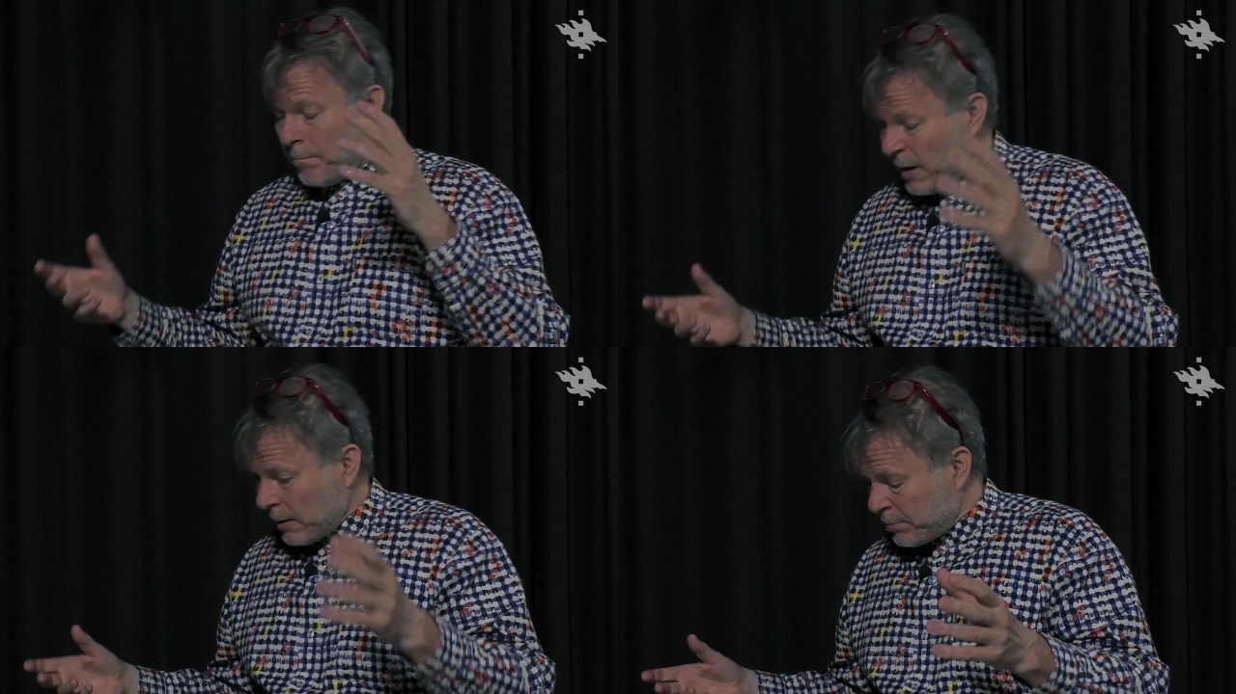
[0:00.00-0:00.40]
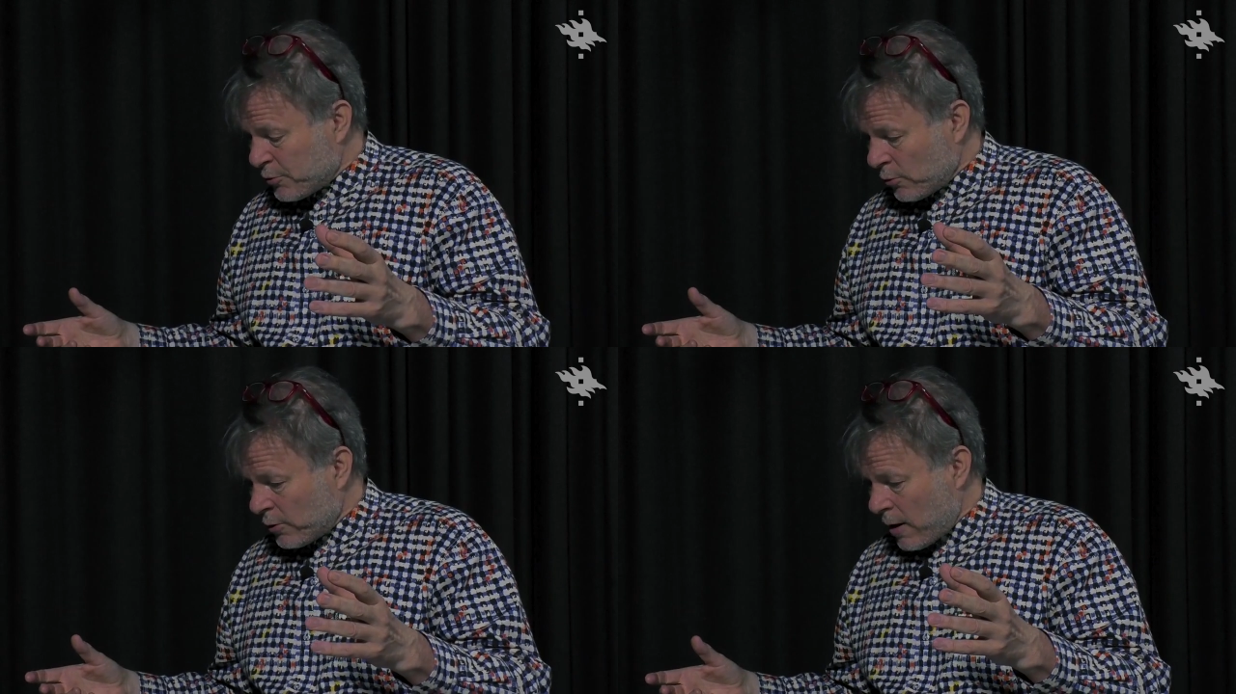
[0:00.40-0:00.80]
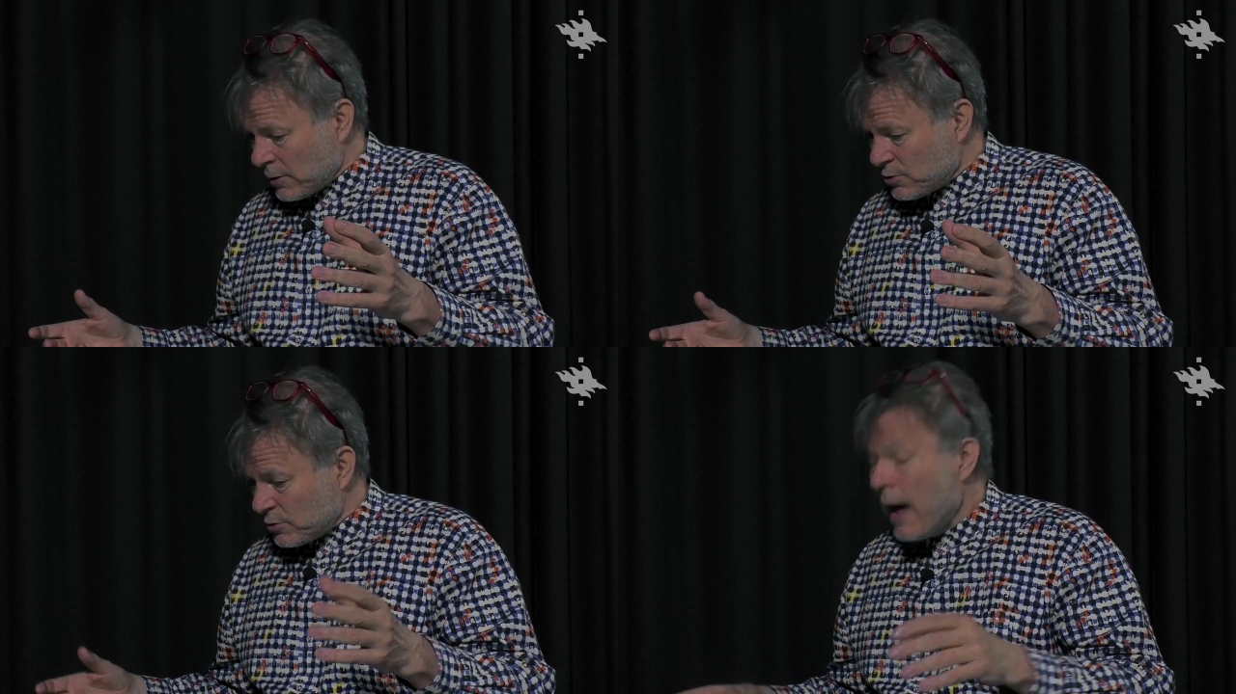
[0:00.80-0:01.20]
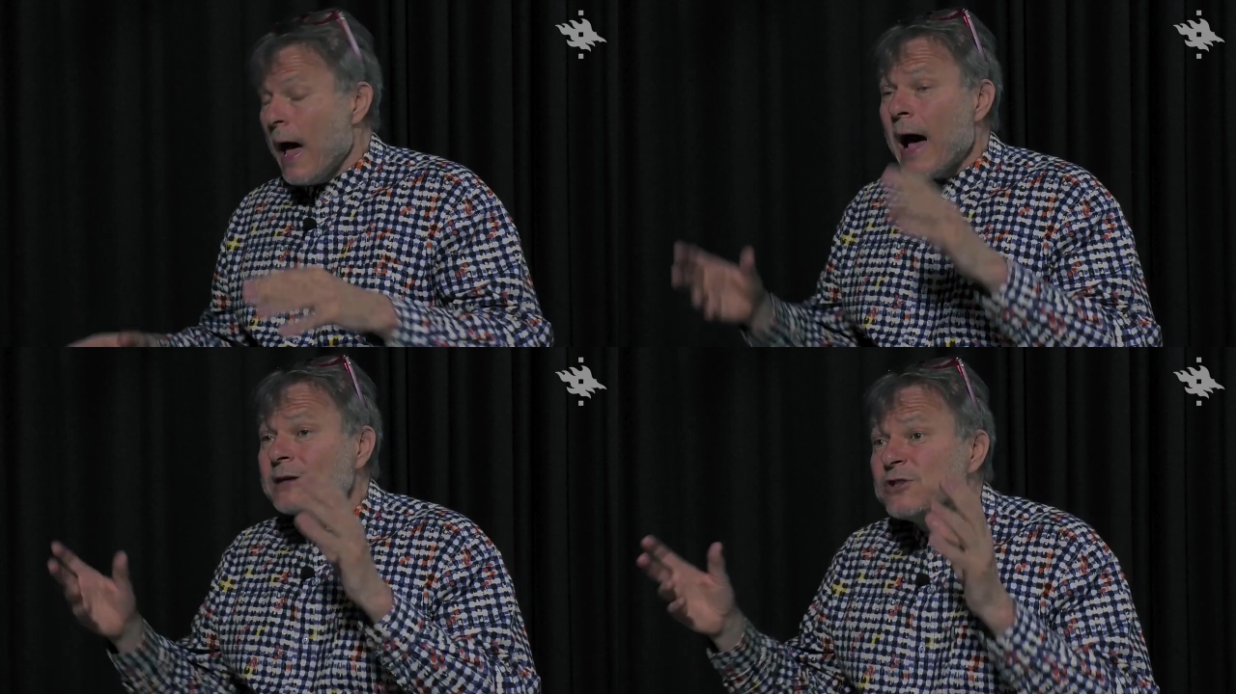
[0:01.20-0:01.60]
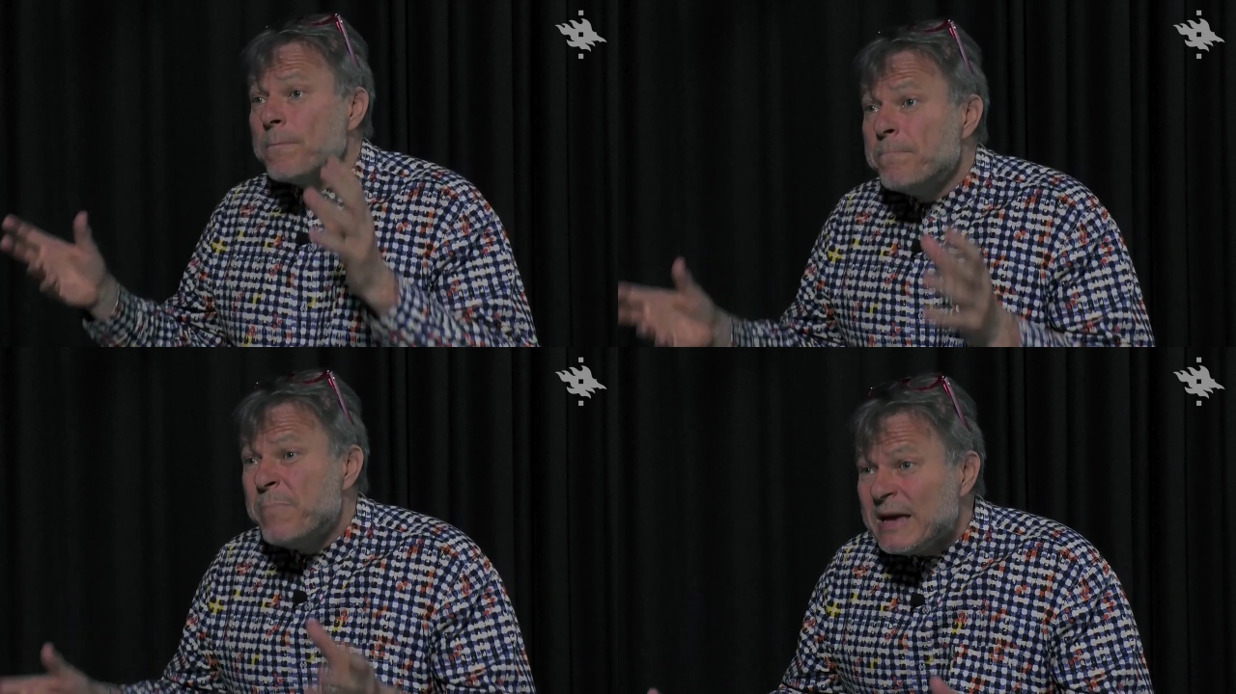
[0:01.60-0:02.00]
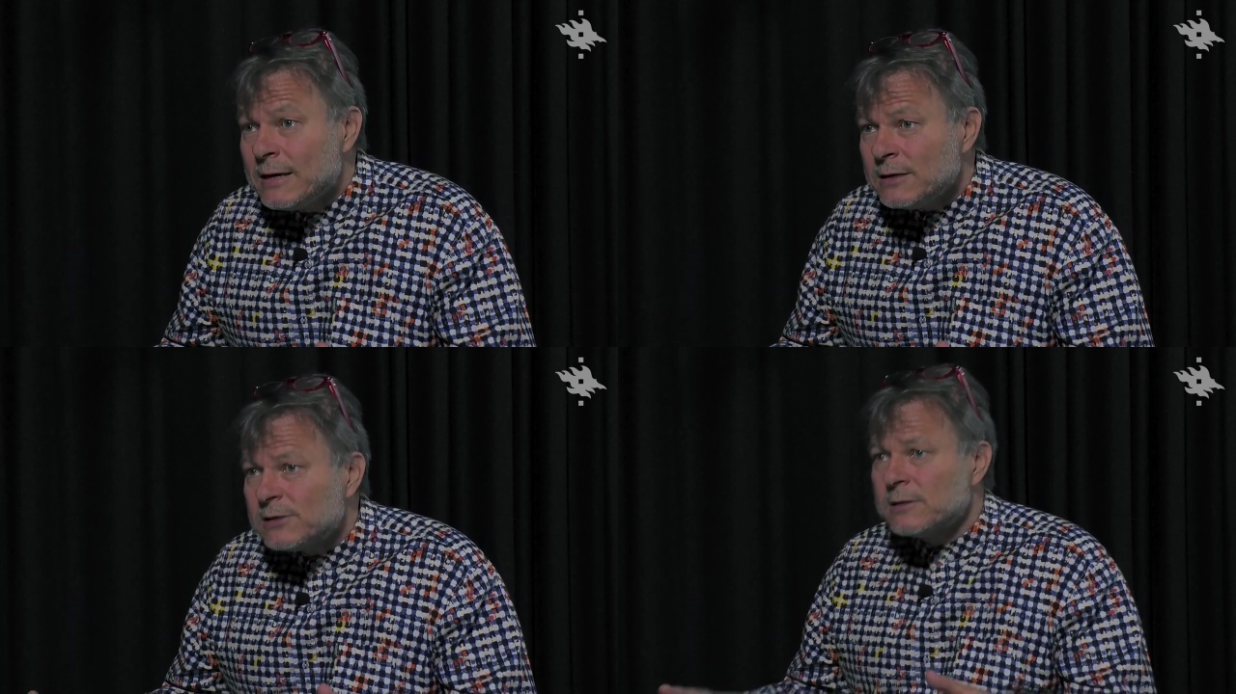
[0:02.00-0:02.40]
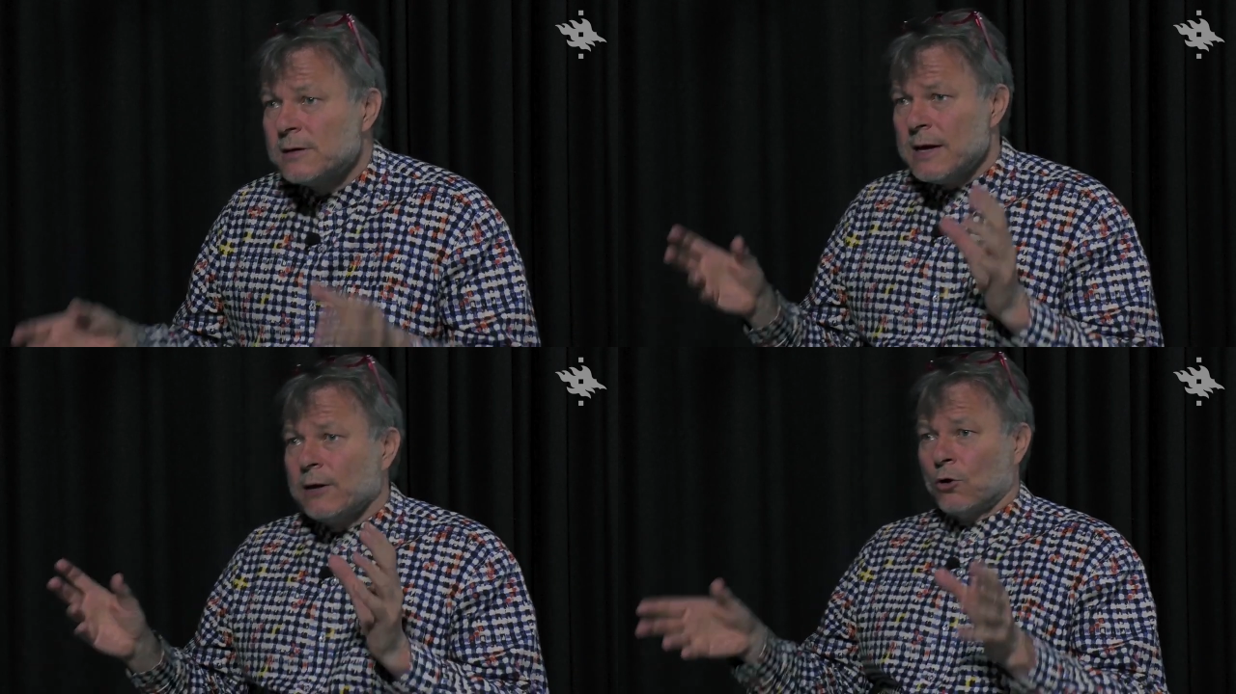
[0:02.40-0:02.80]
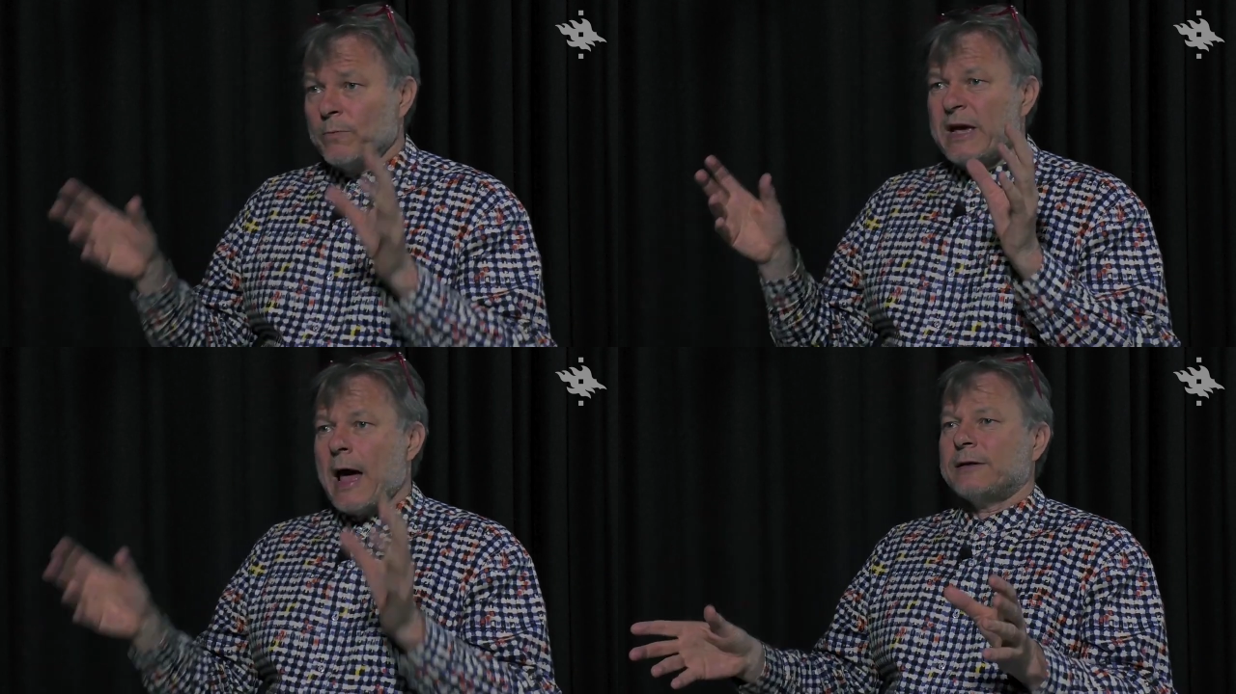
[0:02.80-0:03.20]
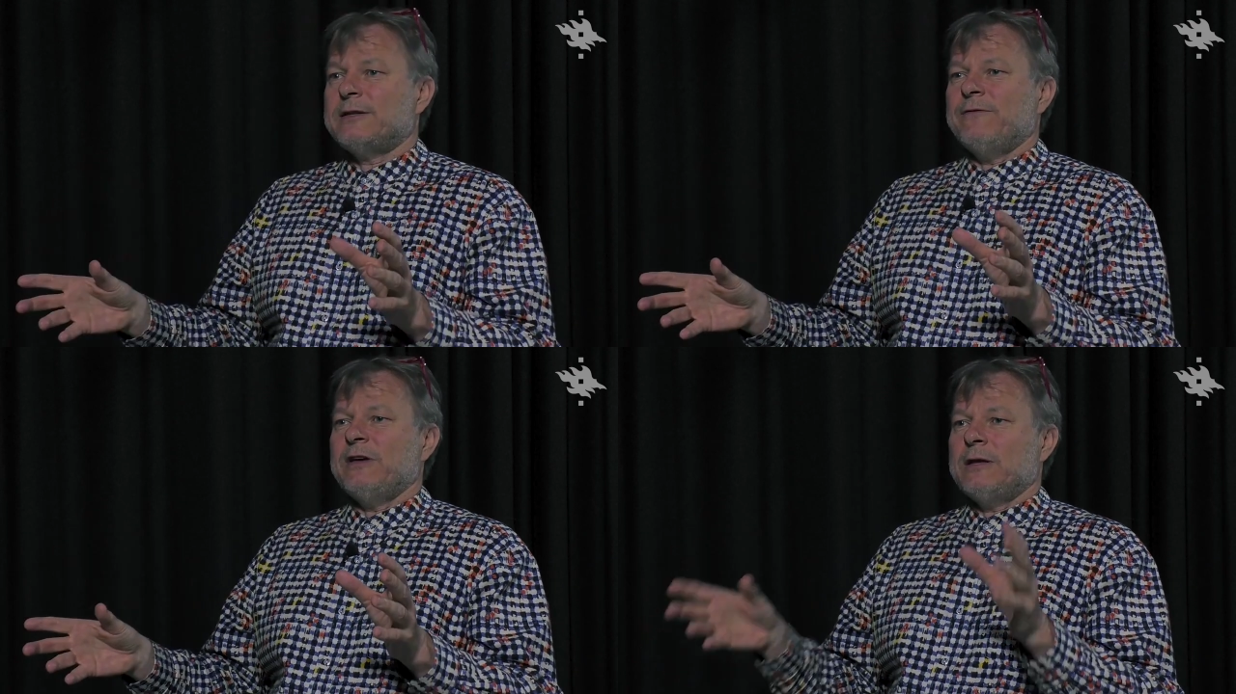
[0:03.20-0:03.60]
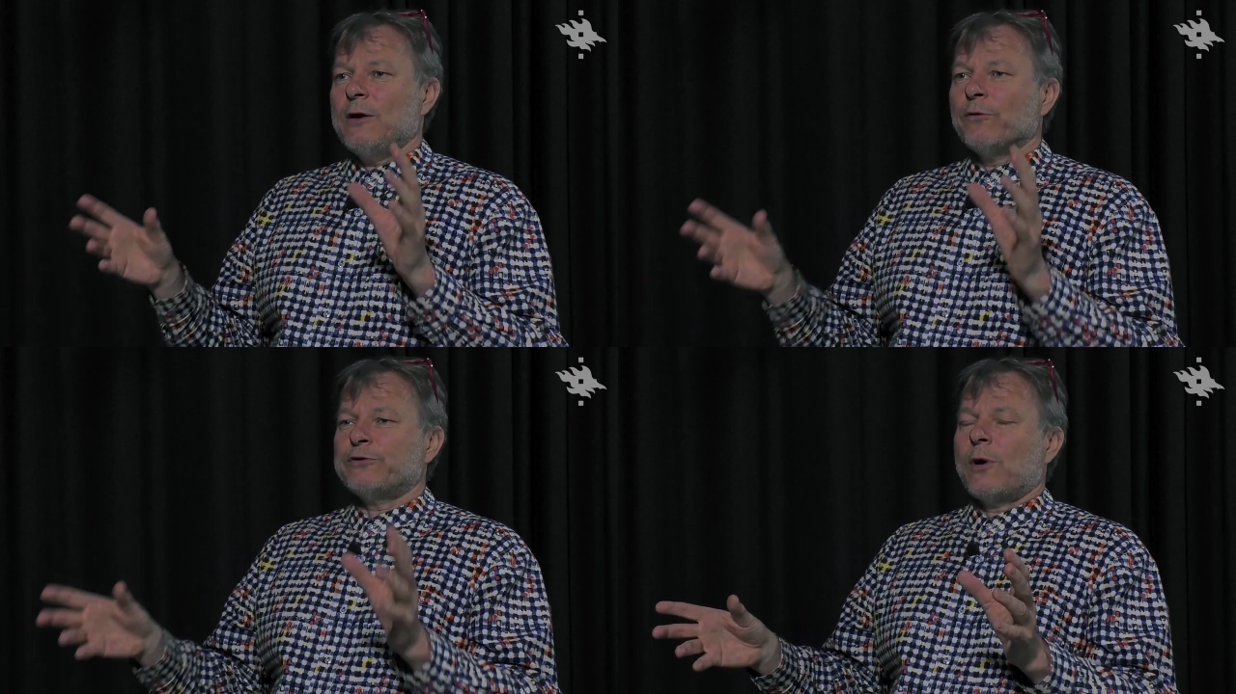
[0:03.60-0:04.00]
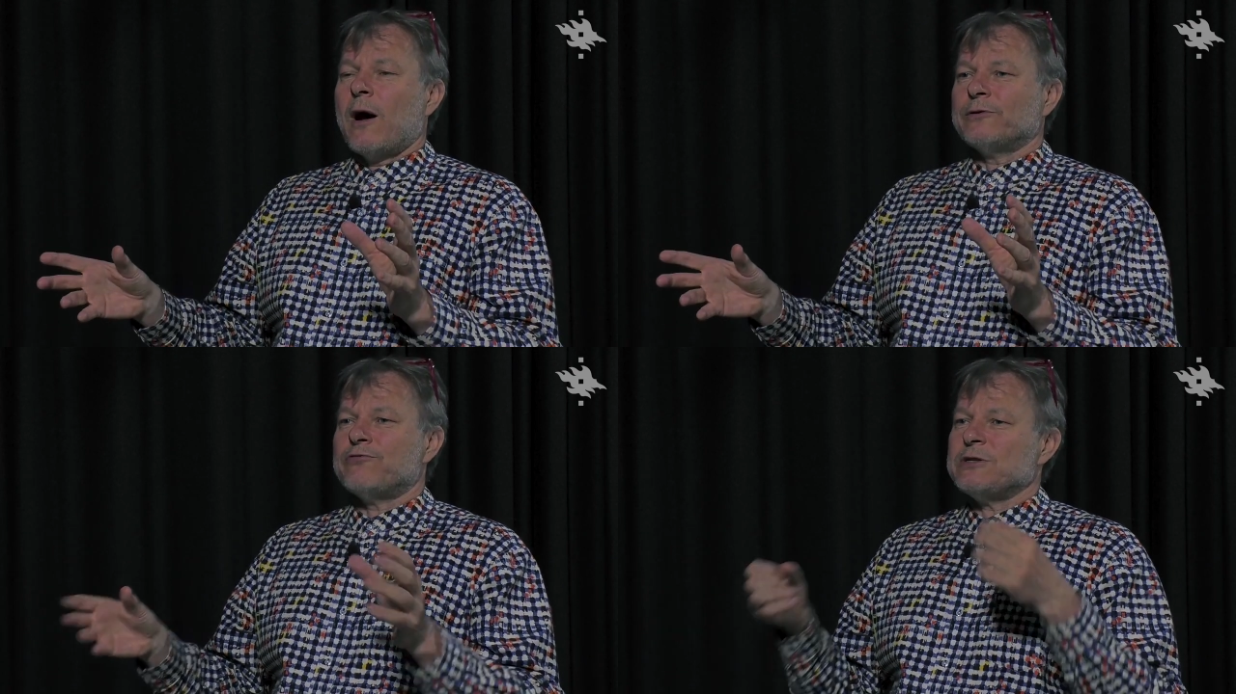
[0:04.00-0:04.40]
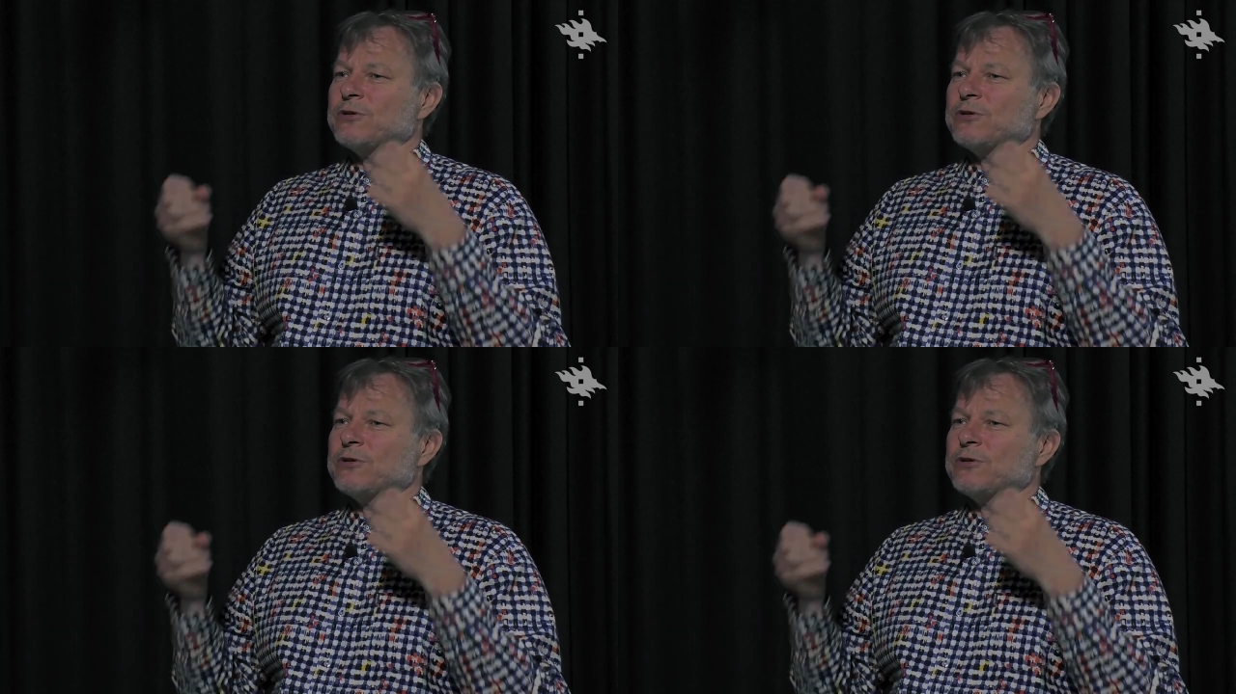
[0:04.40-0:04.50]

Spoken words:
pulp production as the biggest economic activity of the country.